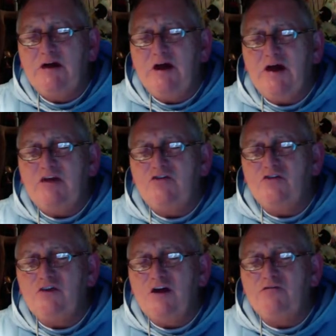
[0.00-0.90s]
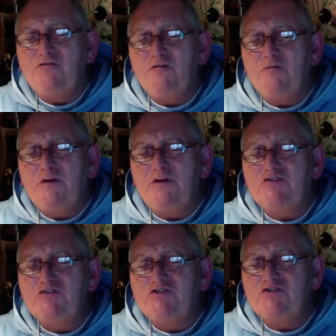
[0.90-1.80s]
and your love for me
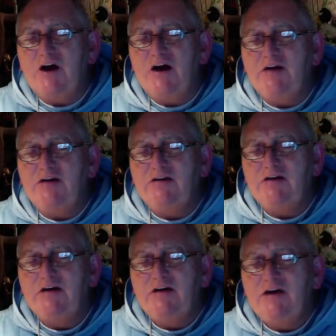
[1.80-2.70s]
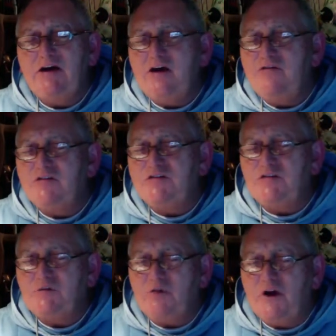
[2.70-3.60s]
to shine ever
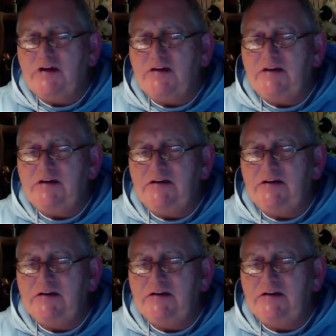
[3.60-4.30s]
so brightly.